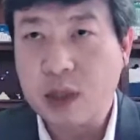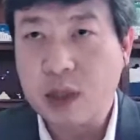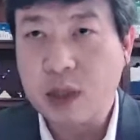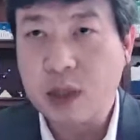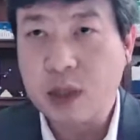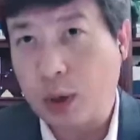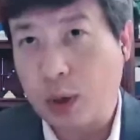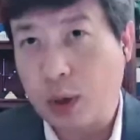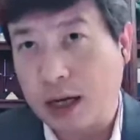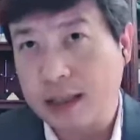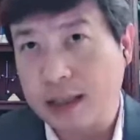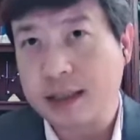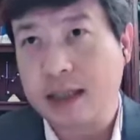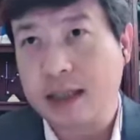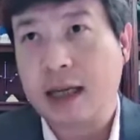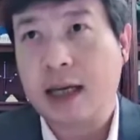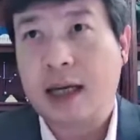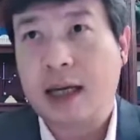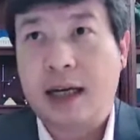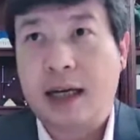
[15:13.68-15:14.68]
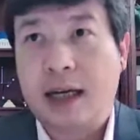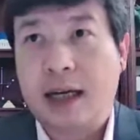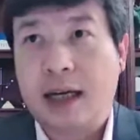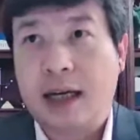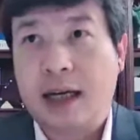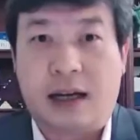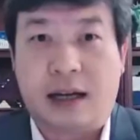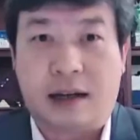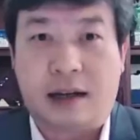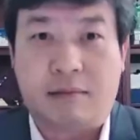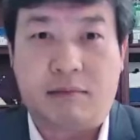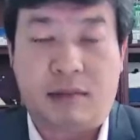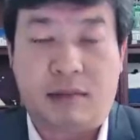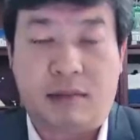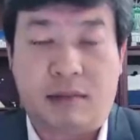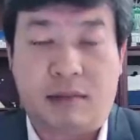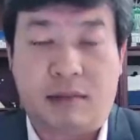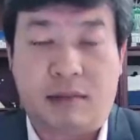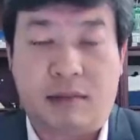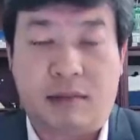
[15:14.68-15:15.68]
But
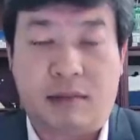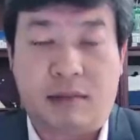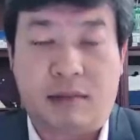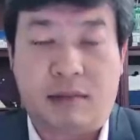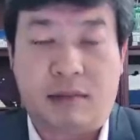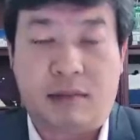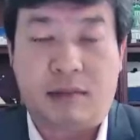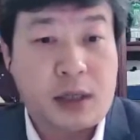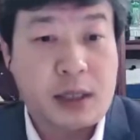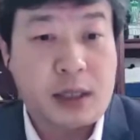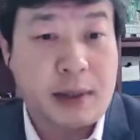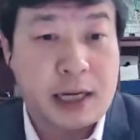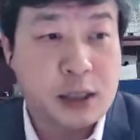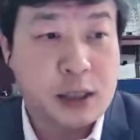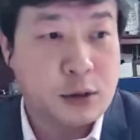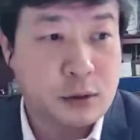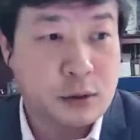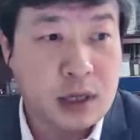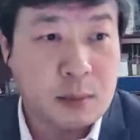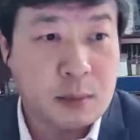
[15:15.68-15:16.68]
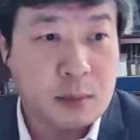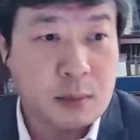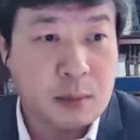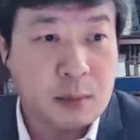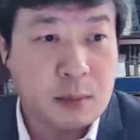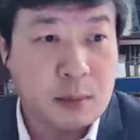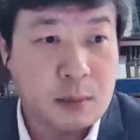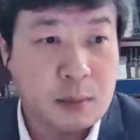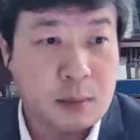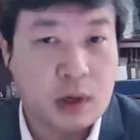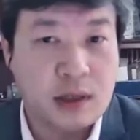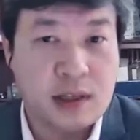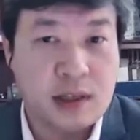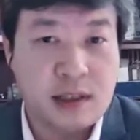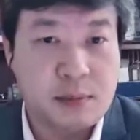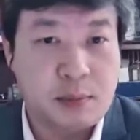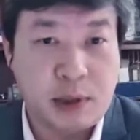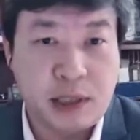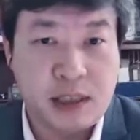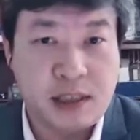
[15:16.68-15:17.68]
let's say you're a multinational company, you want
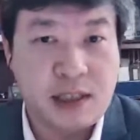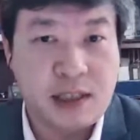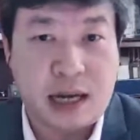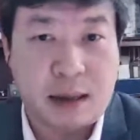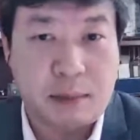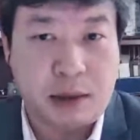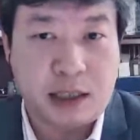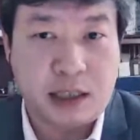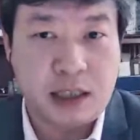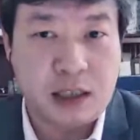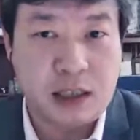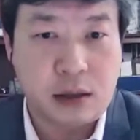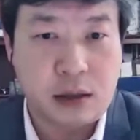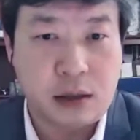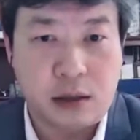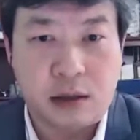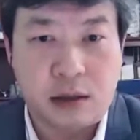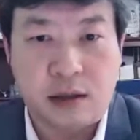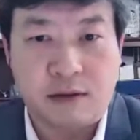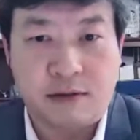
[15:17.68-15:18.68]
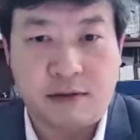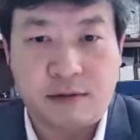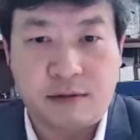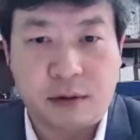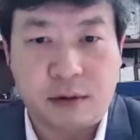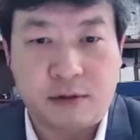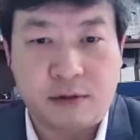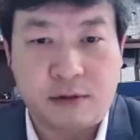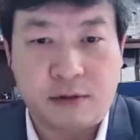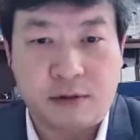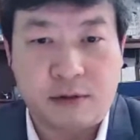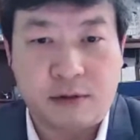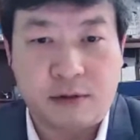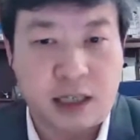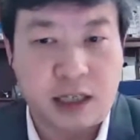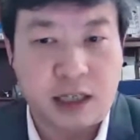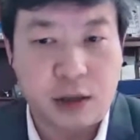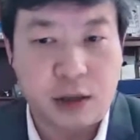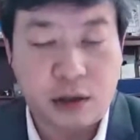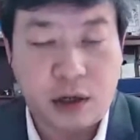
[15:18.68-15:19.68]
this PCT application filed
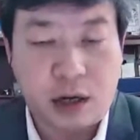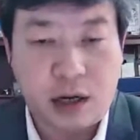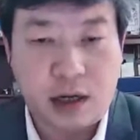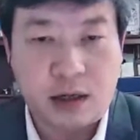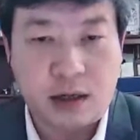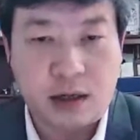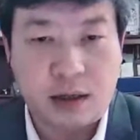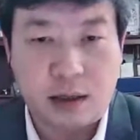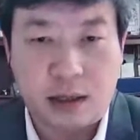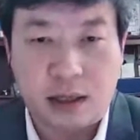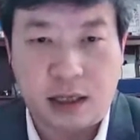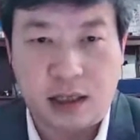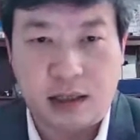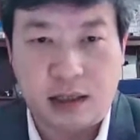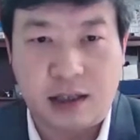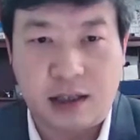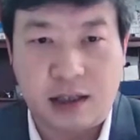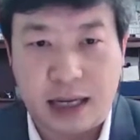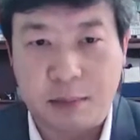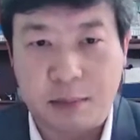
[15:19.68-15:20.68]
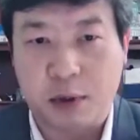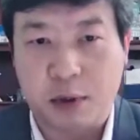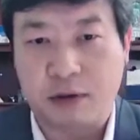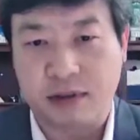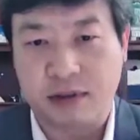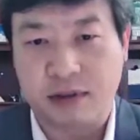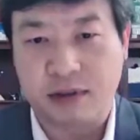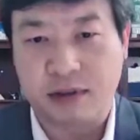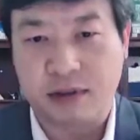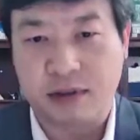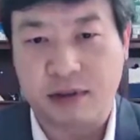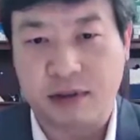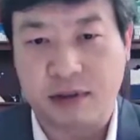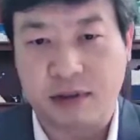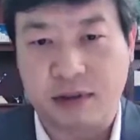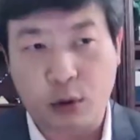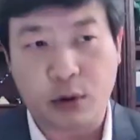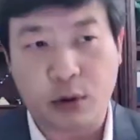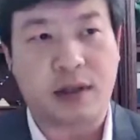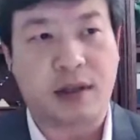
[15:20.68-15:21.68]
in China in the name of the
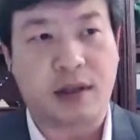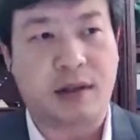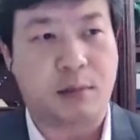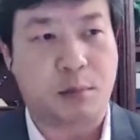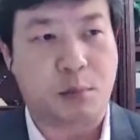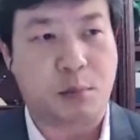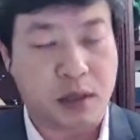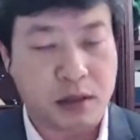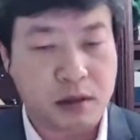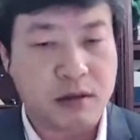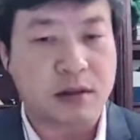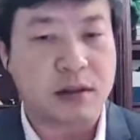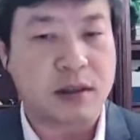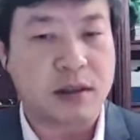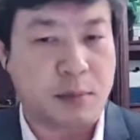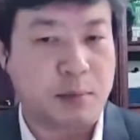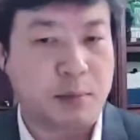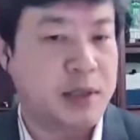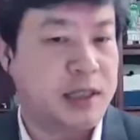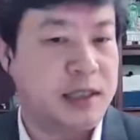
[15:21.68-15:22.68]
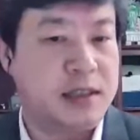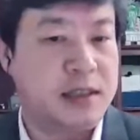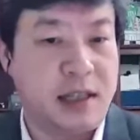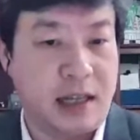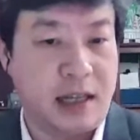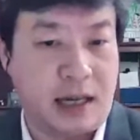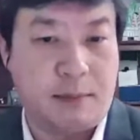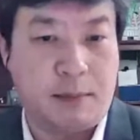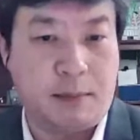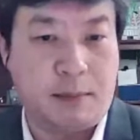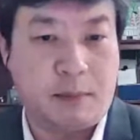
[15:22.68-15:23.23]
foreign mother company's name.